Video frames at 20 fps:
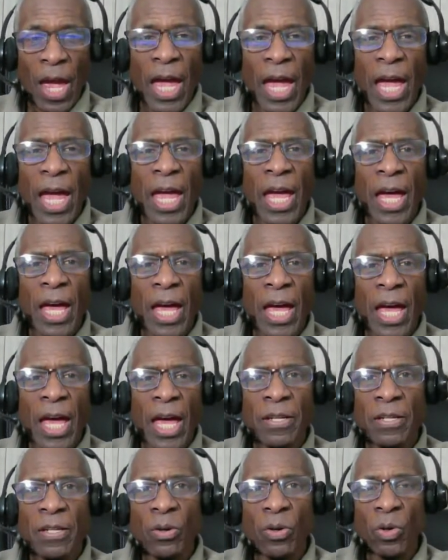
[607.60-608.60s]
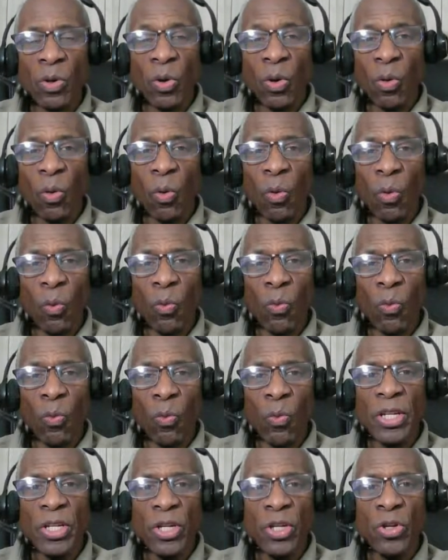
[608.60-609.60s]
And
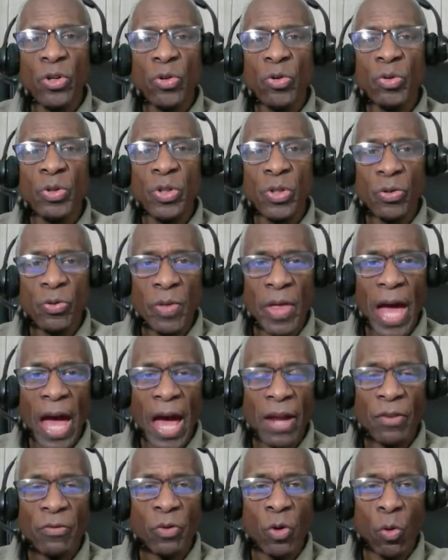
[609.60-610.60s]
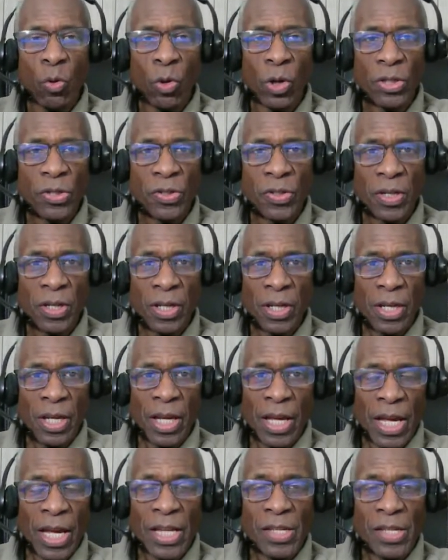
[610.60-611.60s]
when you do that, of course,
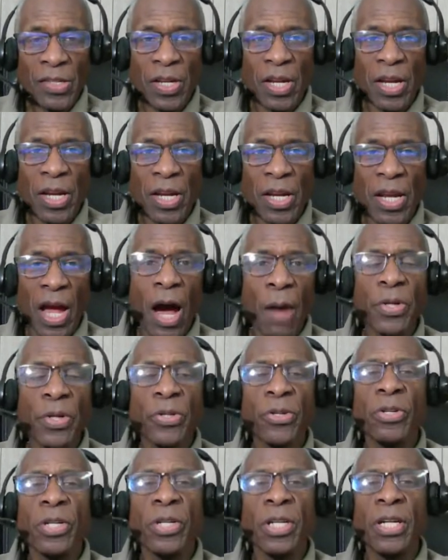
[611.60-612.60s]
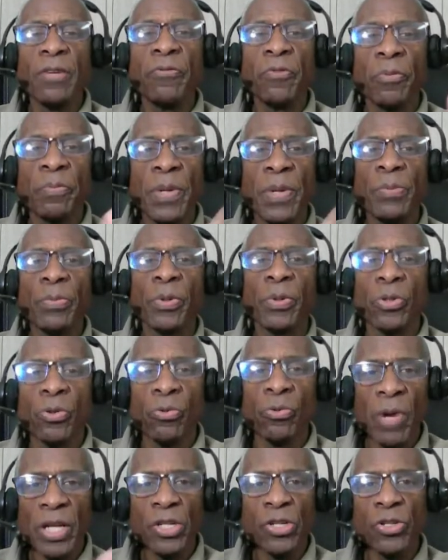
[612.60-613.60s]
it's an opportunity for people to
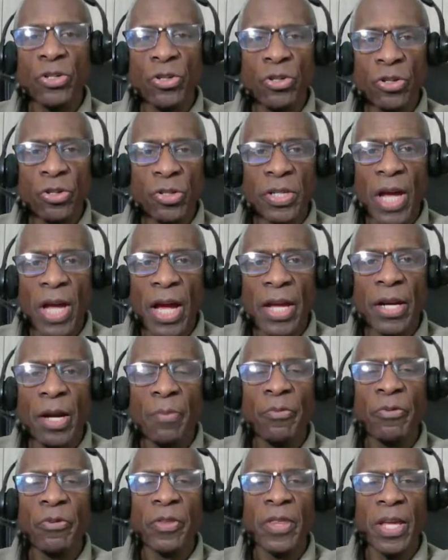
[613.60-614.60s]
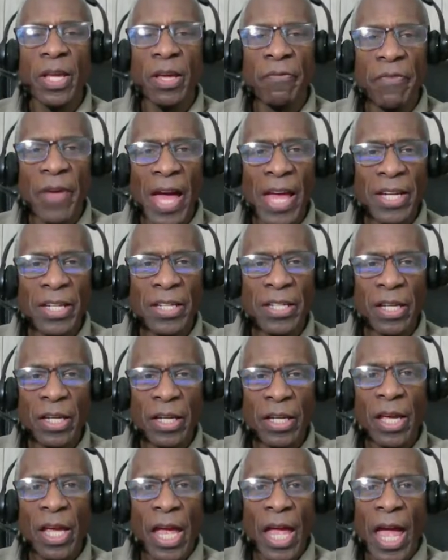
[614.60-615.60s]
register, sign up for the event,
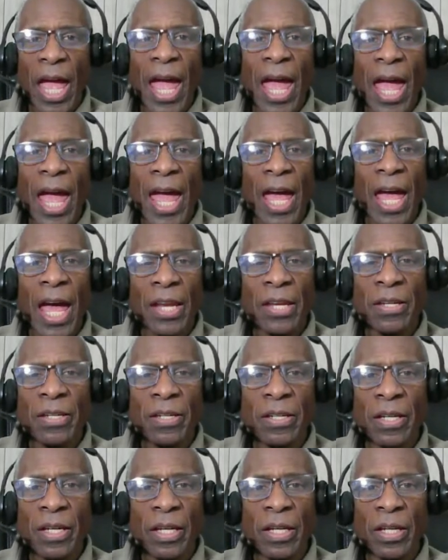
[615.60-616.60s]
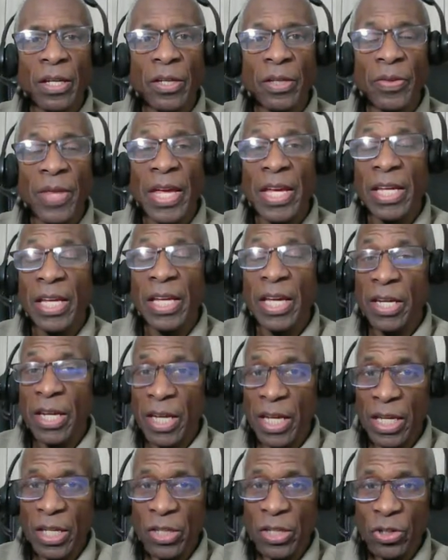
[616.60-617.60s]
and they can
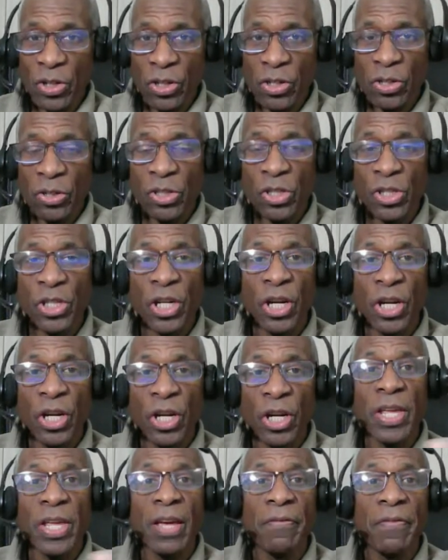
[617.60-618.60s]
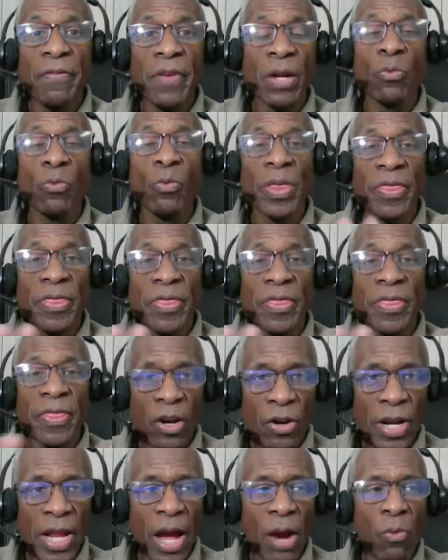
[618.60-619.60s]
in turn share the event with
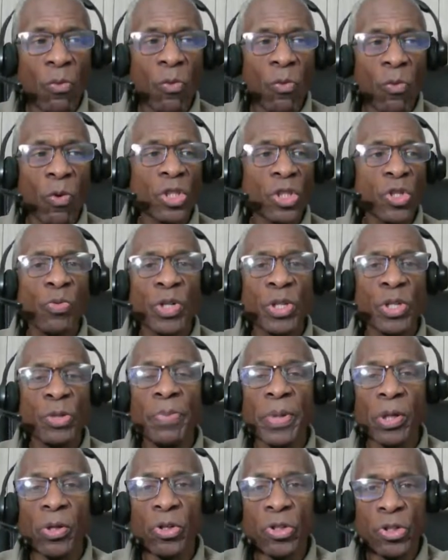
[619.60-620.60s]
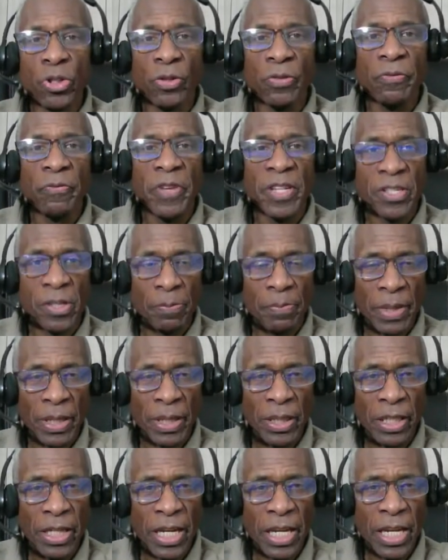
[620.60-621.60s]
their networks, which builds your
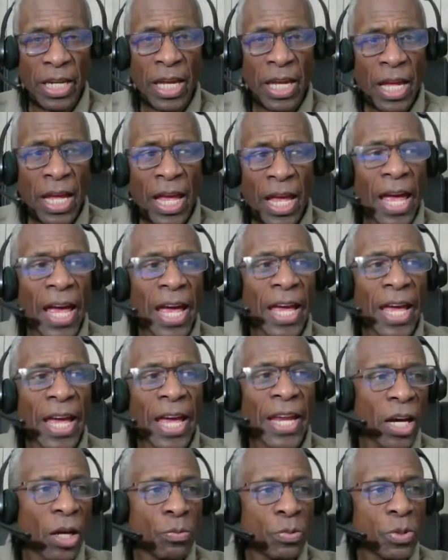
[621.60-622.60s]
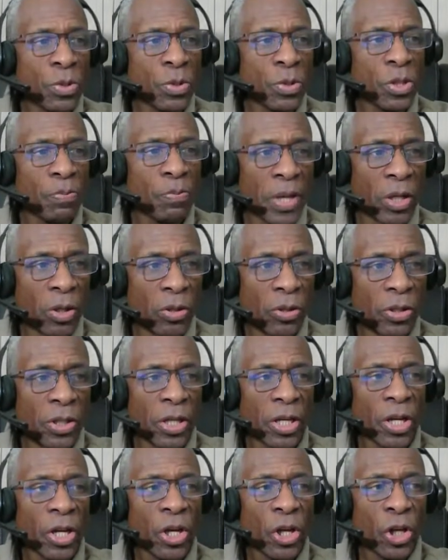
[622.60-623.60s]
visibility and helps to build
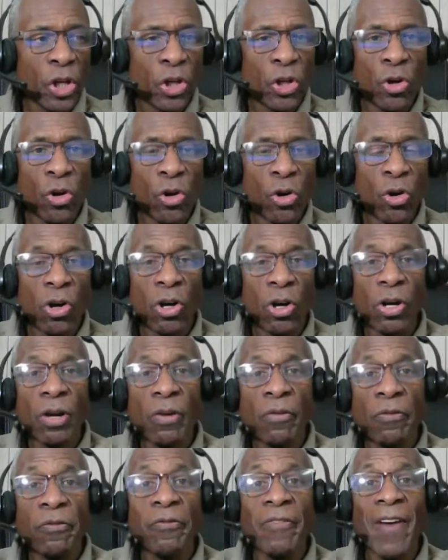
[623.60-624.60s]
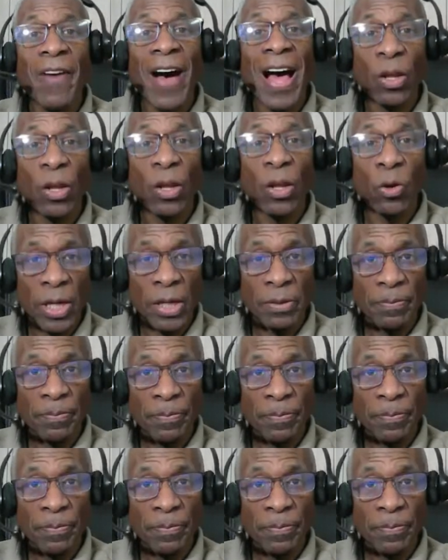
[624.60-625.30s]
your following.